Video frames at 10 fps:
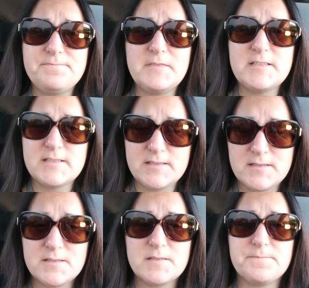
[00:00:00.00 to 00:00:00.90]
this
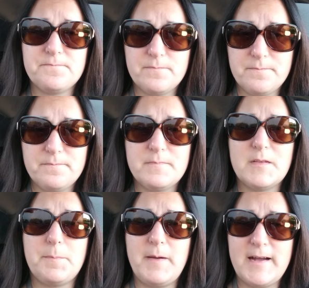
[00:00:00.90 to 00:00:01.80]
is
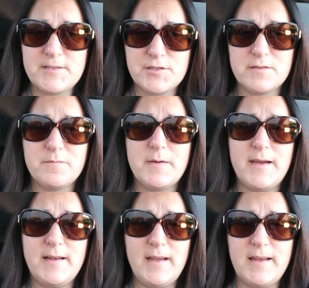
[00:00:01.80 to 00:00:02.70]
a passion of
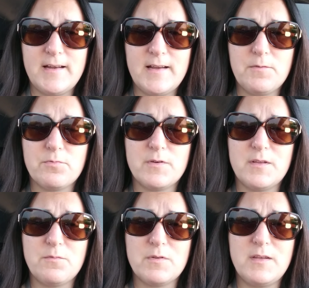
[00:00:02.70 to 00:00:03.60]
mine and I
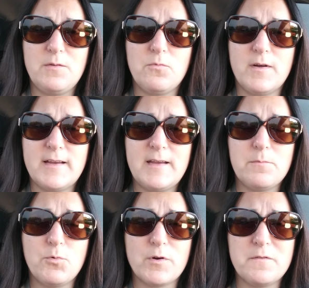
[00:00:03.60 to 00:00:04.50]
really, really want to get
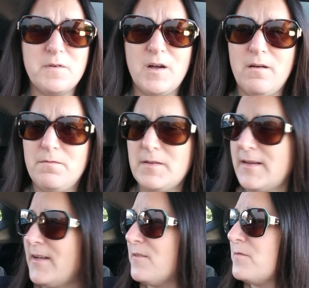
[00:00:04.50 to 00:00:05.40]
more involved. I
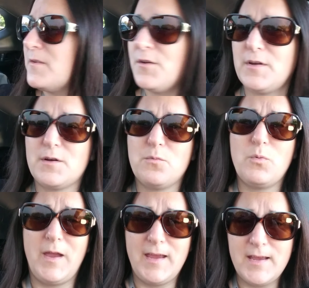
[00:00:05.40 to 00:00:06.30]
got to figure out a
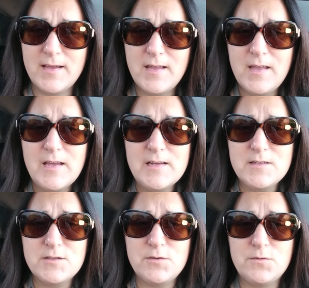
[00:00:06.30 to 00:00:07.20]
way
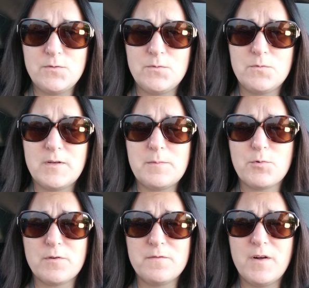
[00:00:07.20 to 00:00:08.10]
to get
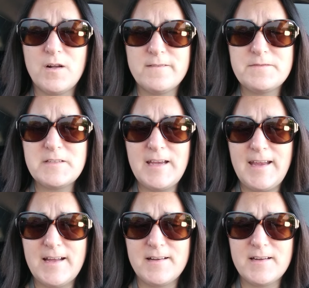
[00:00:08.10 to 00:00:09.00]
more involved.
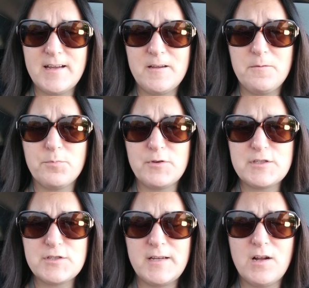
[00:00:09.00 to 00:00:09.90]
And I
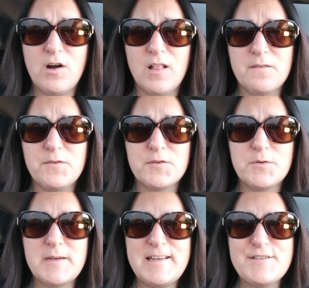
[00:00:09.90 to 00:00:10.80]
appreciate all of your
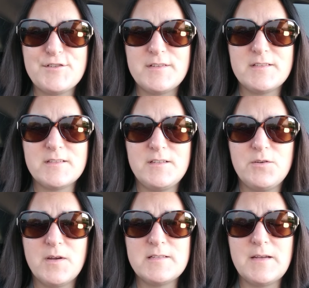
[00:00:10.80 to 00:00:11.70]
donations. And
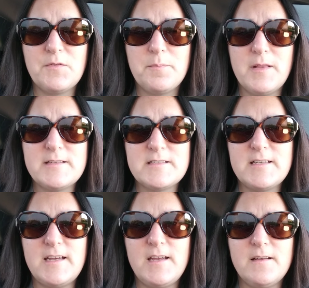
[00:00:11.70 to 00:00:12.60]
you guys have a blessed
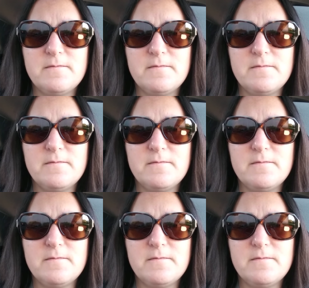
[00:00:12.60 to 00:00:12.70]
day.